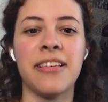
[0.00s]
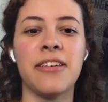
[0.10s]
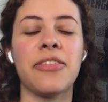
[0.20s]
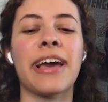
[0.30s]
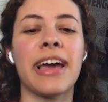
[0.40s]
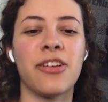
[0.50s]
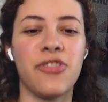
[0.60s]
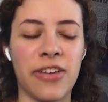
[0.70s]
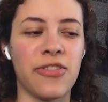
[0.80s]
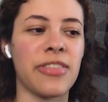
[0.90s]
So that kind of
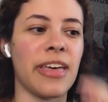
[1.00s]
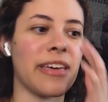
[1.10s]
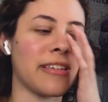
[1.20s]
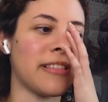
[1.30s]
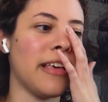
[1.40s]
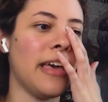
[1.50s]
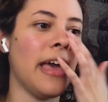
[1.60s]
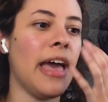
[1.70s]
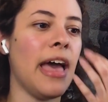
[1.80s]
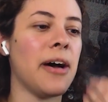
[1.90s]
changes things
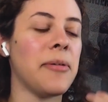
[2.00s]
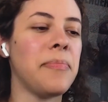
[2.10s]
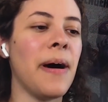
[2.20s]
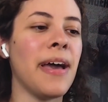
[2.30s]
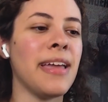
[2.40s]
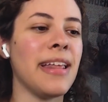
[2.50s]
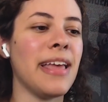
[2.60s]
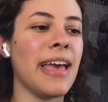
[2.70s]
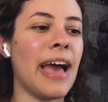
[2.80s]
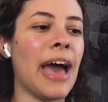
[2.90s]
but
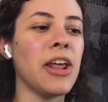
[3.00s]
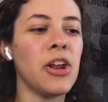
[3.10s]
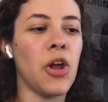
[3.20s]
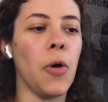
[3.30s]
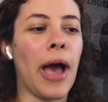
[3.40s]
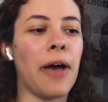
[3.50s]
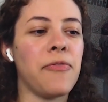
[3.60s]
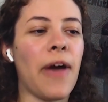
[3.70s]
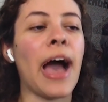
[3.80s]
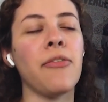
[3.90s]
out of no I,
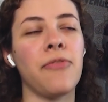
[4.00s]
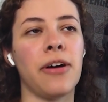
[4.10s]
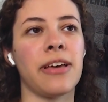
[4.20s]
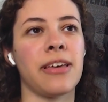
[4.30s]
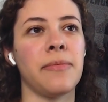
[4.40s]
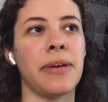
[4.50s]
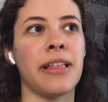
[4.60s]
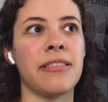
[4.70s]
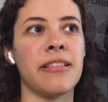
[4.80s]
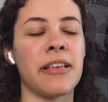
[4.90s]
I felt like in the beginning
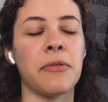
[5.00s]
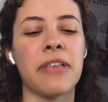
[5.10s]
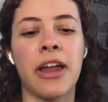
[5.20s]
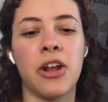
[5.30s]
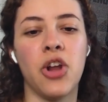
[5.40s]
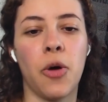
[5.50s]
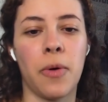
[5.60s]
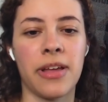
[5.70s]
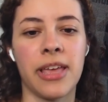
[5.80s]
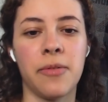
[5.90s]
of the season it was out of
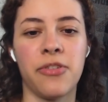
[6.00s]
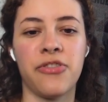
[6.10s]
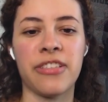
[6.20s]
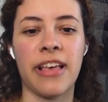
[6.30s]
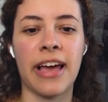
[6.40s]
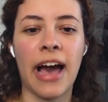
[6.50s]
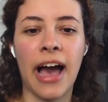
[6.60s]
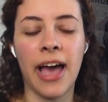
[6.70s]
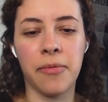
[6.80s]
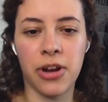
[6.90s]
nowhere that he was just like
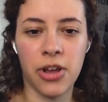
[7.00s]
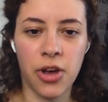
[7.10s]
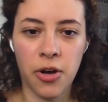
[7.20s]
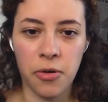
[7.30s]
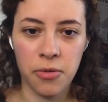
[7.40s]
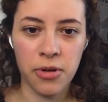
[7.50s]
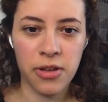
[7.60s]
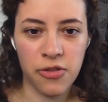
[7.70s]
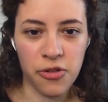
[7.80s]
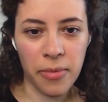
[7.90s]
i'm gonna go
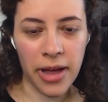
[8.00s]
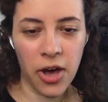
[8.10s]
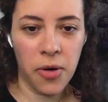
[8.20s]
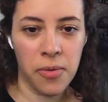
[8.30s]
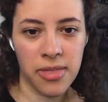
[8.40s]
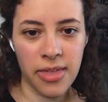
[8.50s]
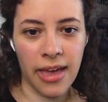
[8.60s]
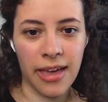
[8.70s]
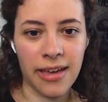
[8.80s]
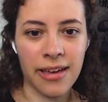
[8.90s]
do my own
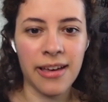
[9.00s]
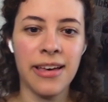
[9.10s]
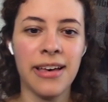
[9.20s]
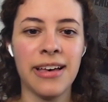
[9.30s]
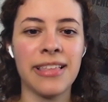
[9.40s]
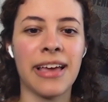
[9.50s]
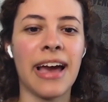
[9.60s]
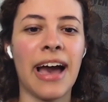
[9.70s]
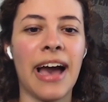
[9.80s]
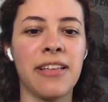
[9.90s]
thing like
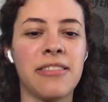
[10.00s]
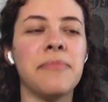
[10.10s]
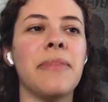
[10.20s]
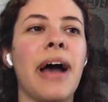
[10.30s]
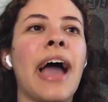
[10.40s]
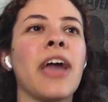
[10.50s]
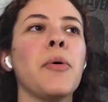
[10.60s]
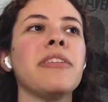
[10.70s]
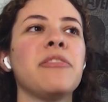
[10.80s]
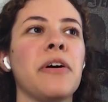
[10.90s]
to i
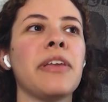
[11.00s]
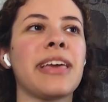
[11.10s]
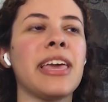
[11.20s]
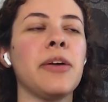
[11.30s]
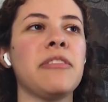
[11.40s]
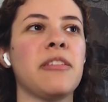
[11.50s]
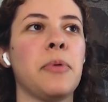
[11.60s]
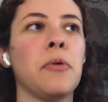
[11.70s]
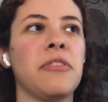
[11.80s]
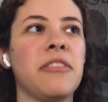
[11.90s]
always felt like he was
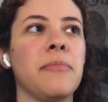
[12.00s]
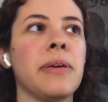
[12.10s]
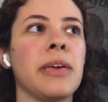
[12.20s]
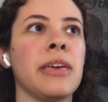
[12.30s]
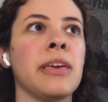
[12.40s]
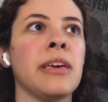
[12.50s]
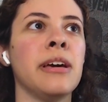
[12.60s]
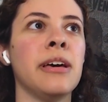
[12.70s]
supposed to be